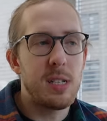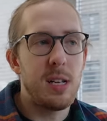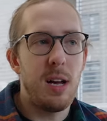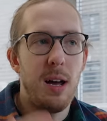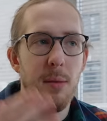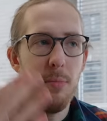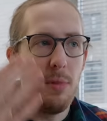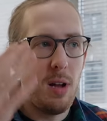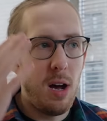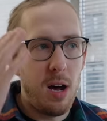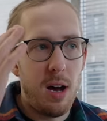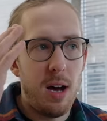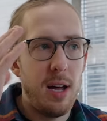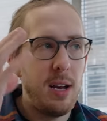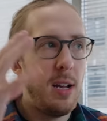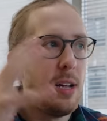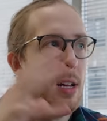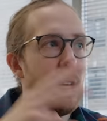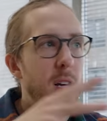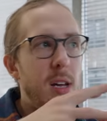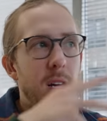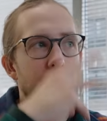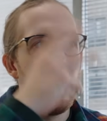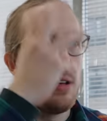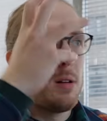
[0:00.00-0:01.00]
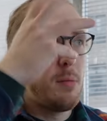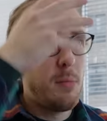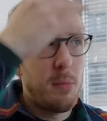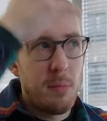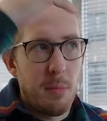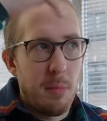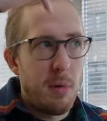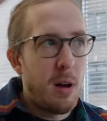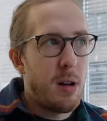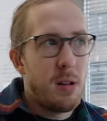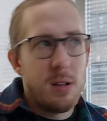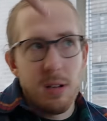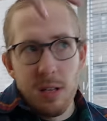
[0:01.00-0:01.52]
I'm not,
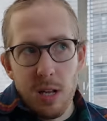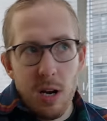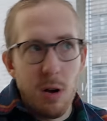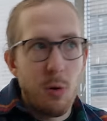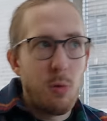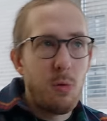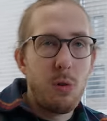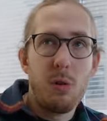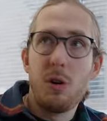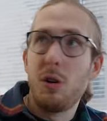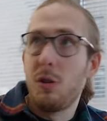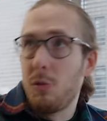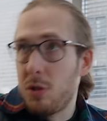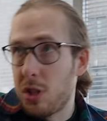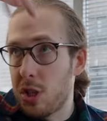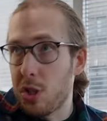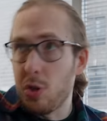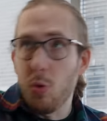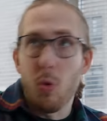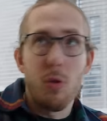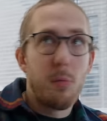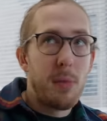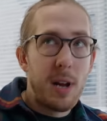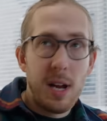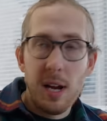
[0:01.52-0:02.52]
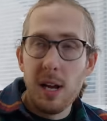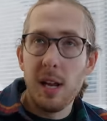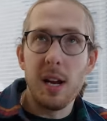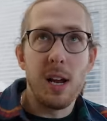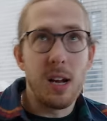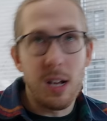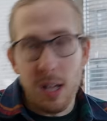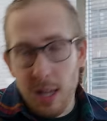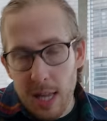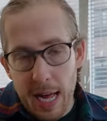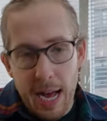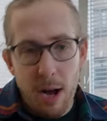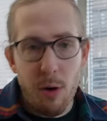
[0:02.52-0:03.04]
you know, storming in a
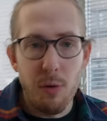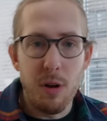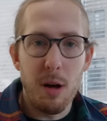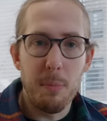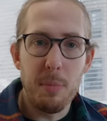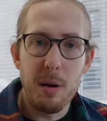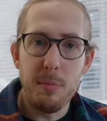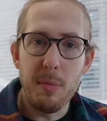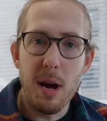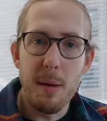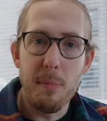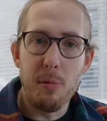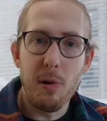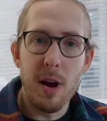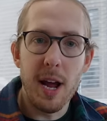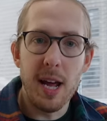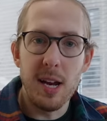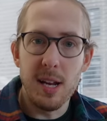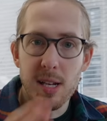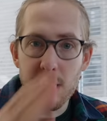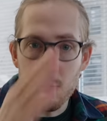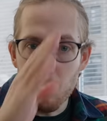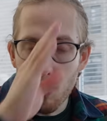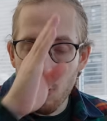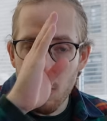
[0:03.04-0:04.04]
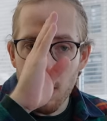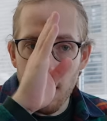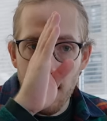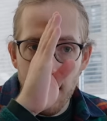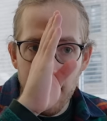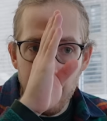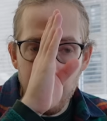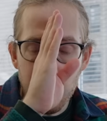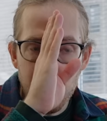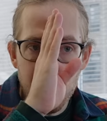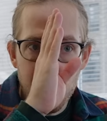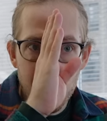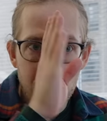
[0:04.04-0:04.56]
cloud up in my brain. It's more
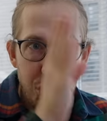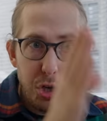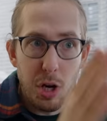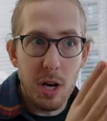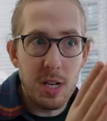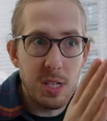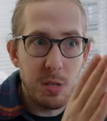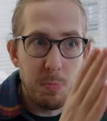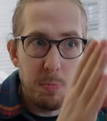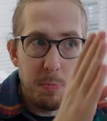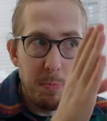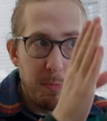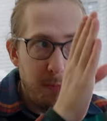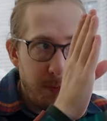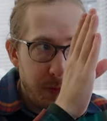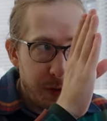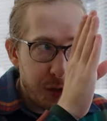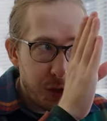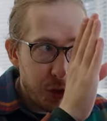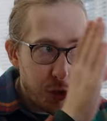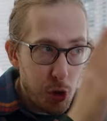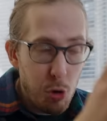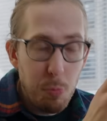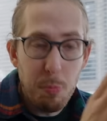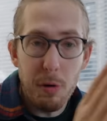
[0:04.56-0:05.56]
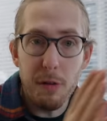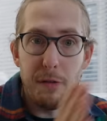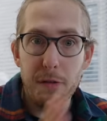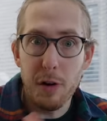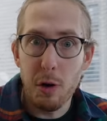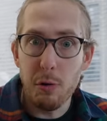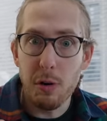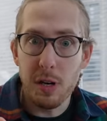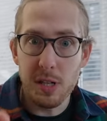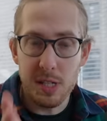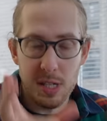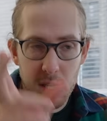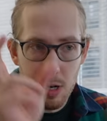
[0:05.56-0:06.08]
like just super
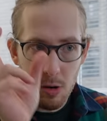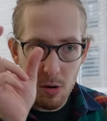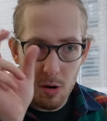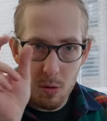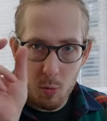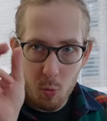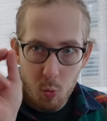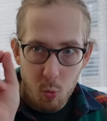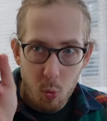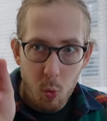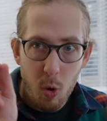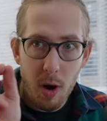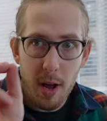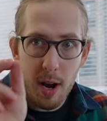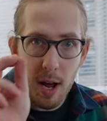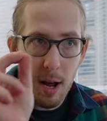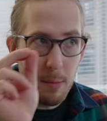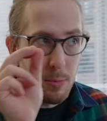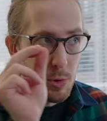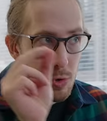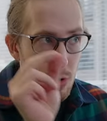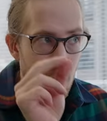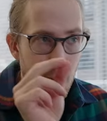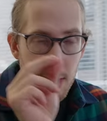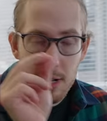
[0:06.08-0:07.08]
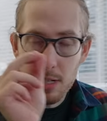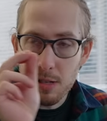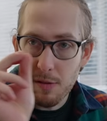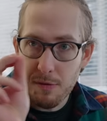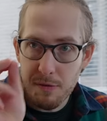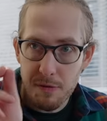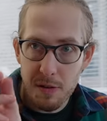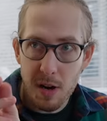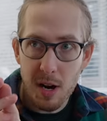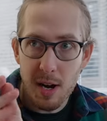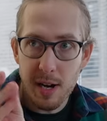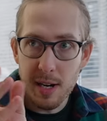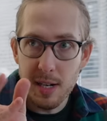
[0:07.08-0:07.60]
focusing on what I'm trying to
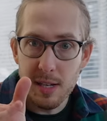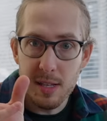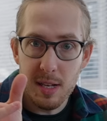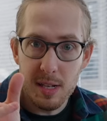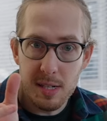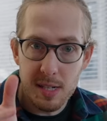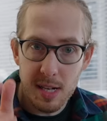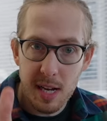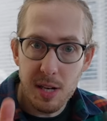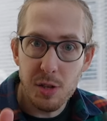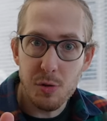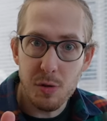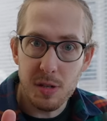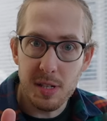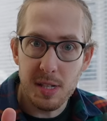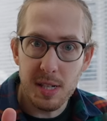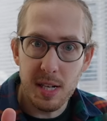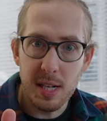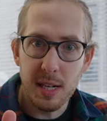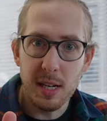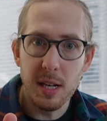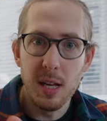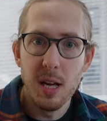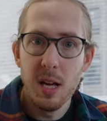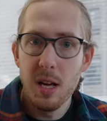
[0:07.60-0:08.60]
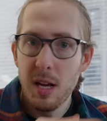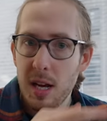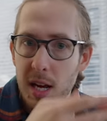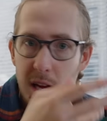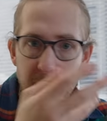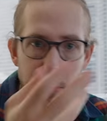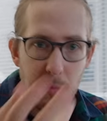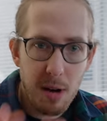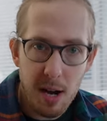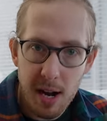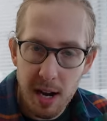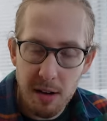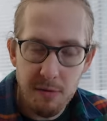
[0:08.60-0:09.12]
find that's interesting in
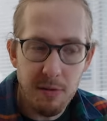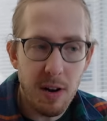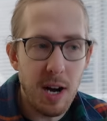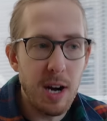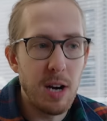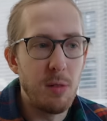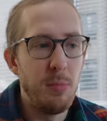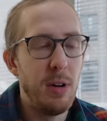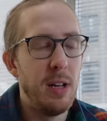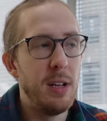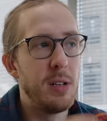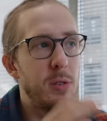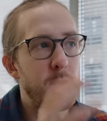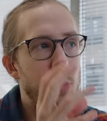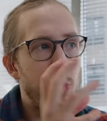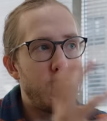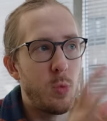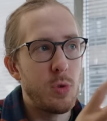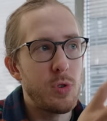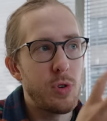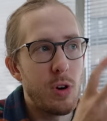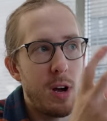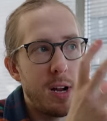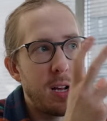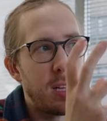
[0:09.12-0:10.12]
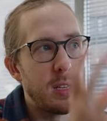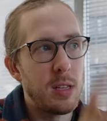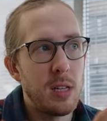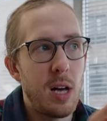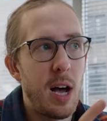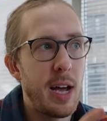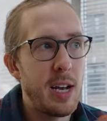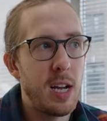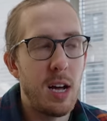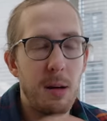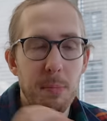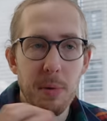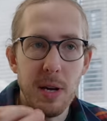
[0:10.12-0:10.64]
my environment, trying to
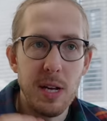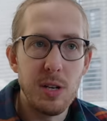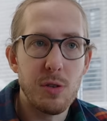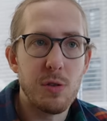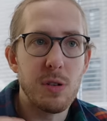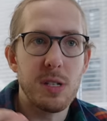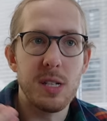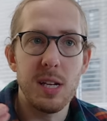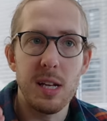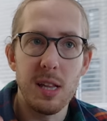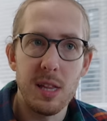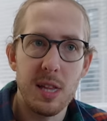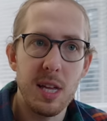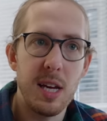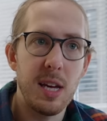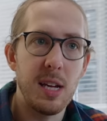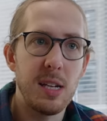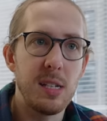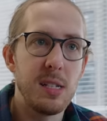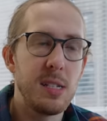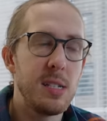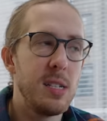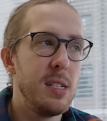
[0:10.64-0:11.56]
line up interesting things.